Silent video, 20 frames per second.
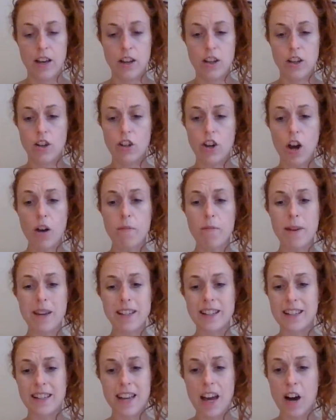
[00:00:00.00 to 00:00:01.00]
"You don't mean
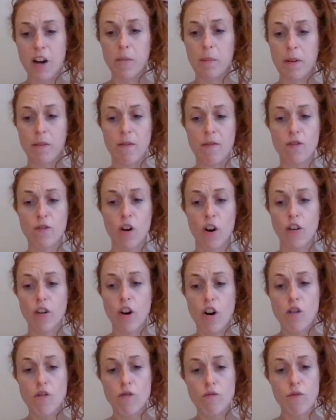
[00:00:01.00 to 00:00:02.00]
to tell me we've gone
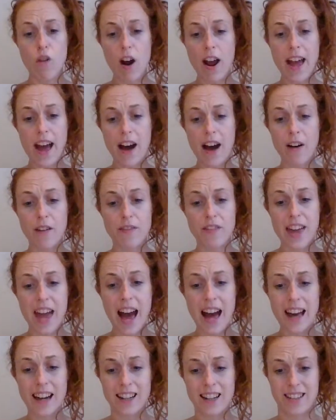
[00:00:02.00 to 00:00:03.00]
right out of the
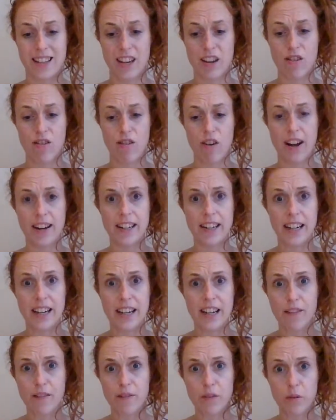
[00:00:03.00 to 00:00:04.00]
atlas," he cried,
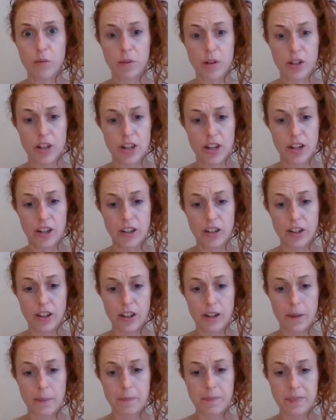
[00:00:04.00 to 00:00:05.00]
leaning forward to
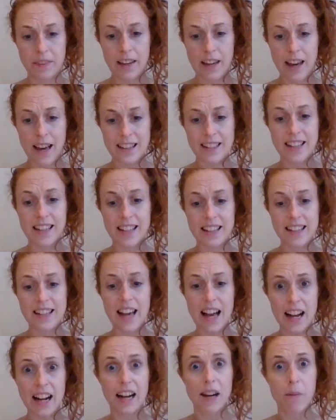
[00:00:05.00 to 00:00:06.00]
look. "That's
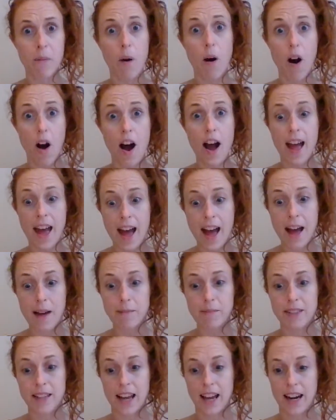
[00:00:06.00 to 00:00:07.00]
exactly what I
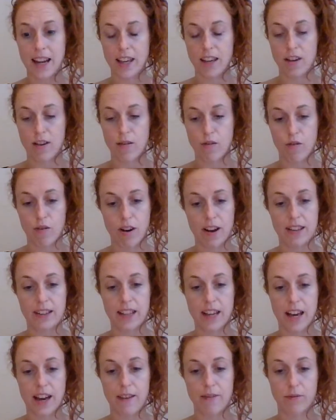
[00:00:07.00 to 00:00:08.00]
am telling you," cried
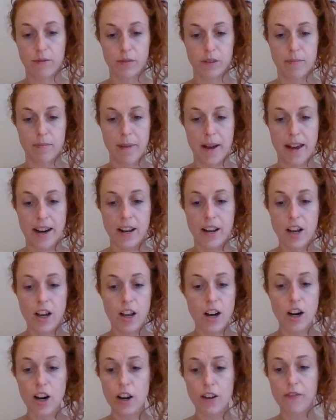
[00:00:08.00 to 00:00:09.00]
the Air Force man.
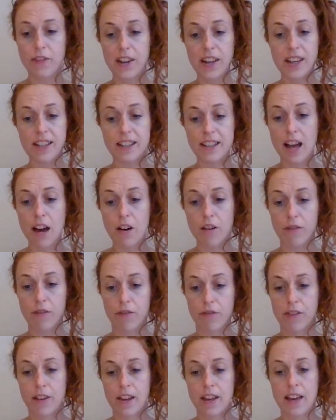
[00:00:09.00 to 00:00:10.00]
"Look for yourself.
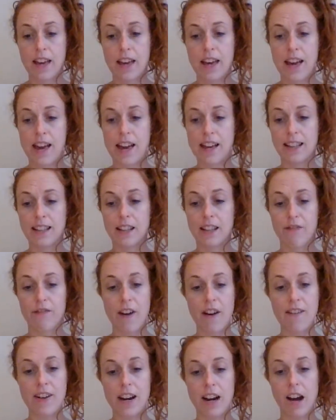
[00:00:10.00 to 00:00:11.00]
Here's the
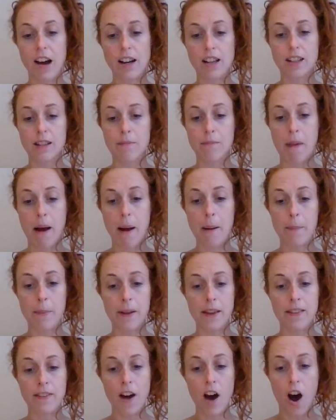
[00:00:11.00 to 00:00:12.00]
very last map
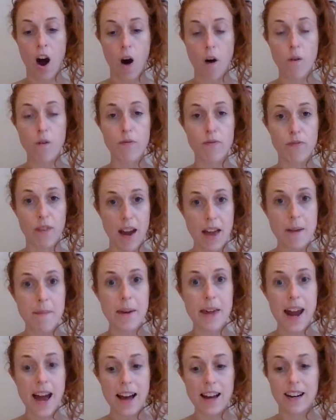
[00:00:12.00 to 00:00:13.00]
in the whole flaming
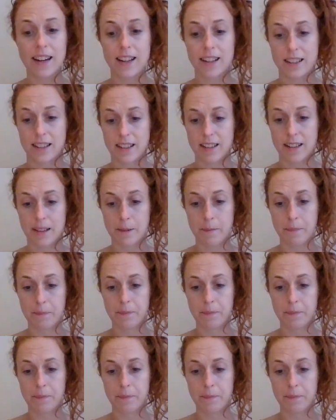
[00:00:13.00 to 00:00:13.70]
atlas.